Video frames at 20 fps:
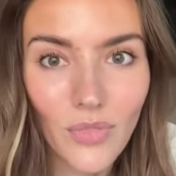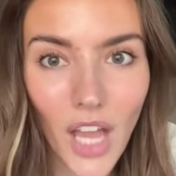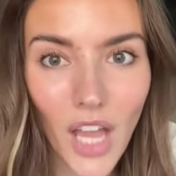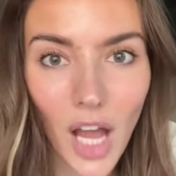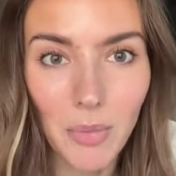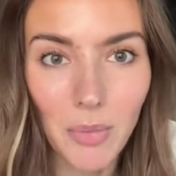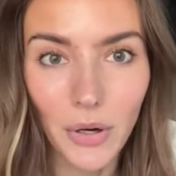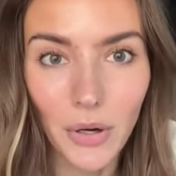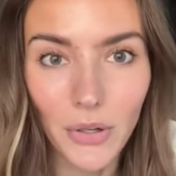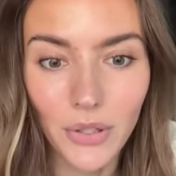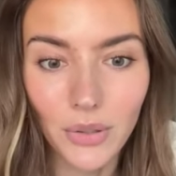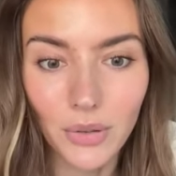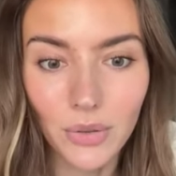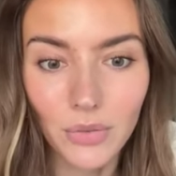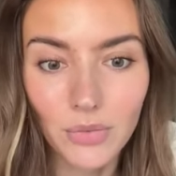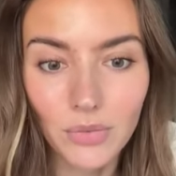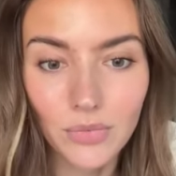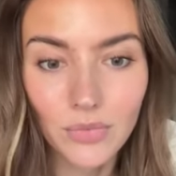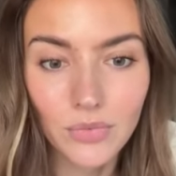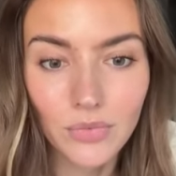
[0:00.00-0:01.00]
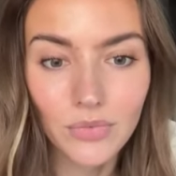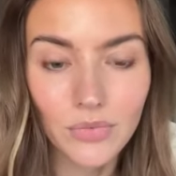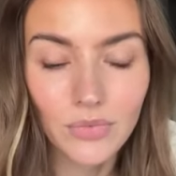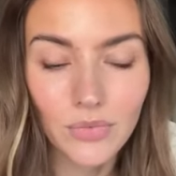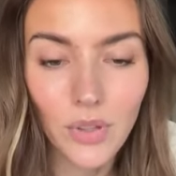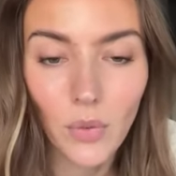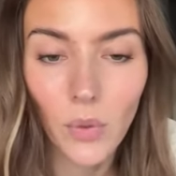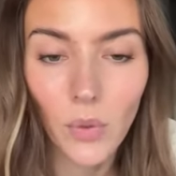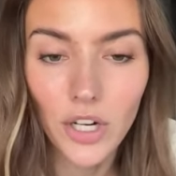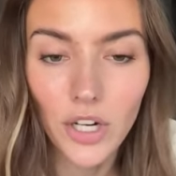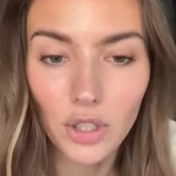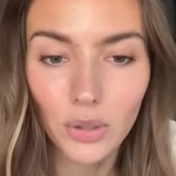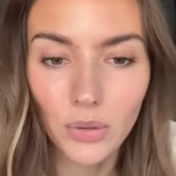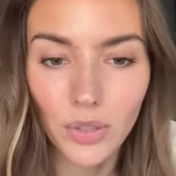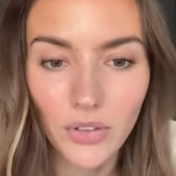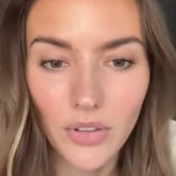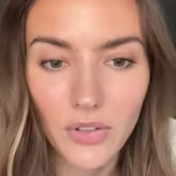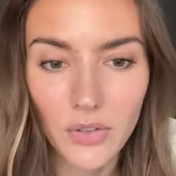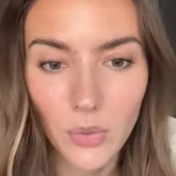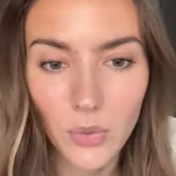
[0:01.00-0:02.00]
How about you? What are you doing
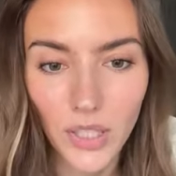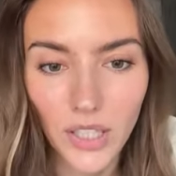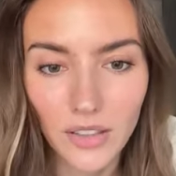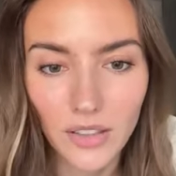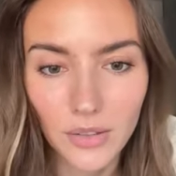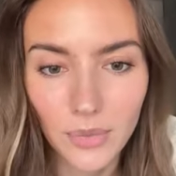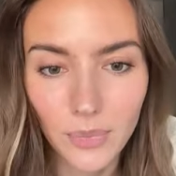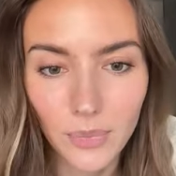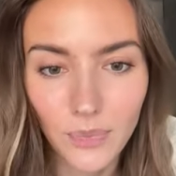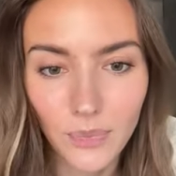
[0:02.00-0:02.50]
this weekend?